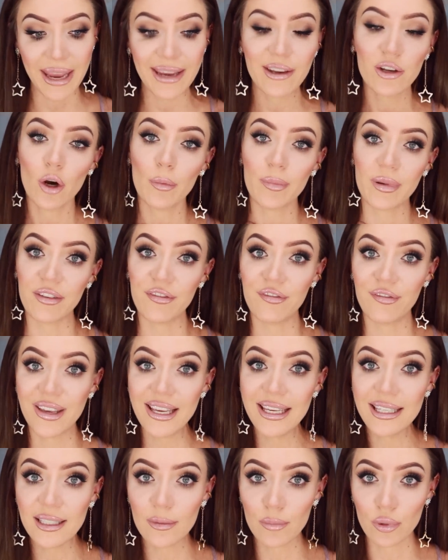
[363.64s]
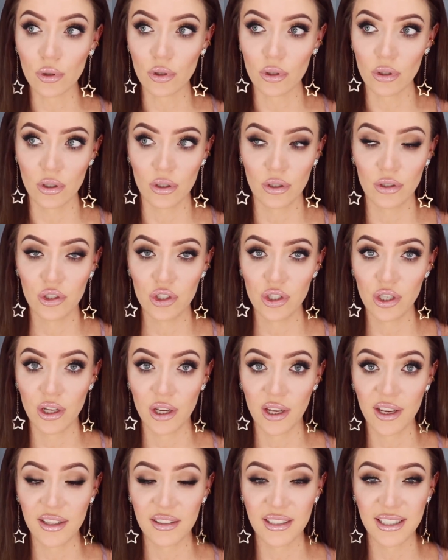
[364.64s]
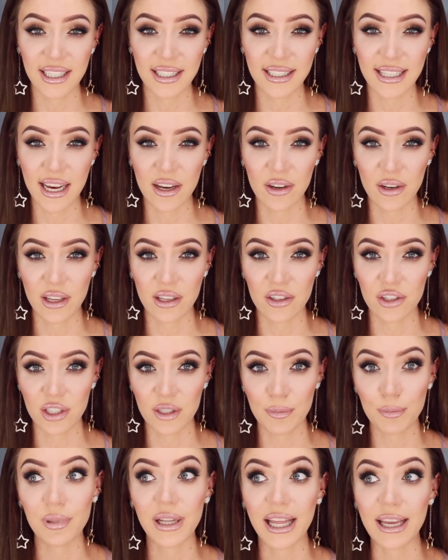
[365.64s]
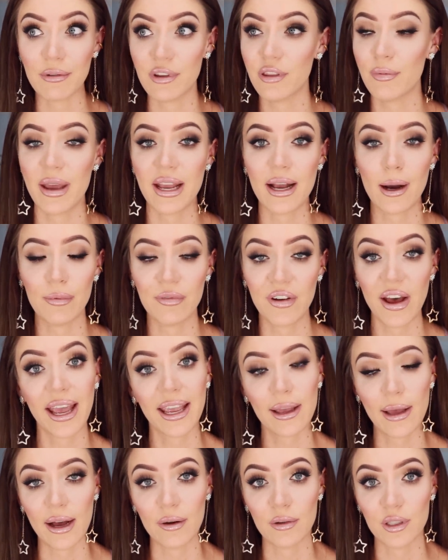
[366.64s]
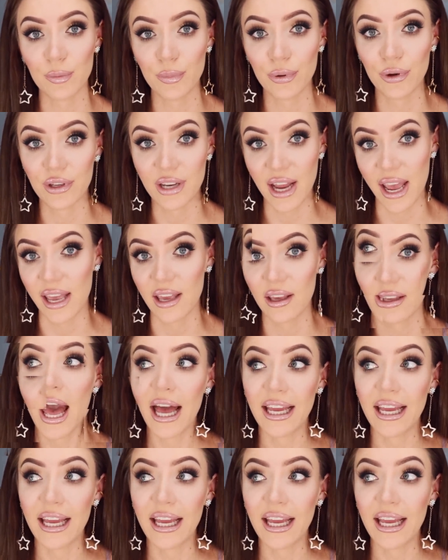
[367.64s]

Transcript: may not be feasible to sit down and just play with makeup for 8 hours per day.